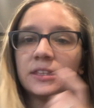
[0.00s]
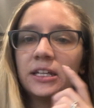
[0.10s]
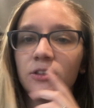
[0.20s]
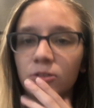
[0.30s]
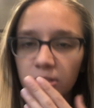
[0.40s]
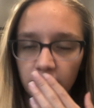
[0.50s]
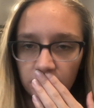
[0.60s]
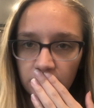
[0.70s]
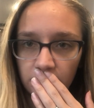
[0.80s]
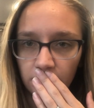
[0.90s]
think those,
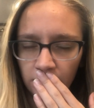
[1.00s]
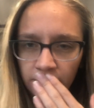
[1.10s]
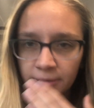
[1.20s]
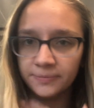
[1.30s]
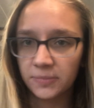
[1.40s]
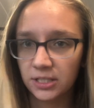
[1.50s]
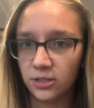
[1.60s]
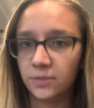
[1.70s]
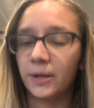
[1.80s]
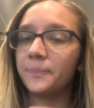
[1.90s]

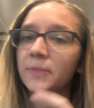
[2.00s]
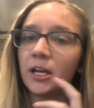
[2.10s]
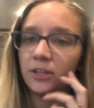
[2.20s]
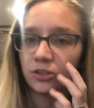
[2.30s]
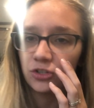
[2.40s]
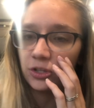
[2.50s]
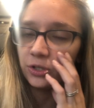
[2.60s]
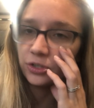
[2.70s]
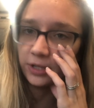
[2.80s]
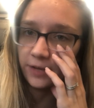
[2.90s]
excuse me, I think those are the
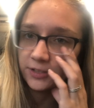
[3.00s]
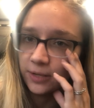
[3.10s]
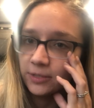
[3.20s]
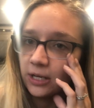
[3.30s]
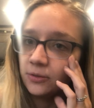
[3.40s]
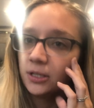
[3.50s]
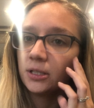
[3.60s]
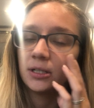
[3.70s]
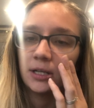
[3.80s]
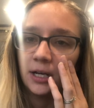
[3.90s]
only two that have to come down.
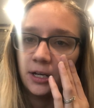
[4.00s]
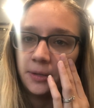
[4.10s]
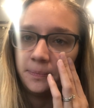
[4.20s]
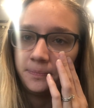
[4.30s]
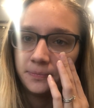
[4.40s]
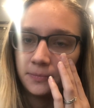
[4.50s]
And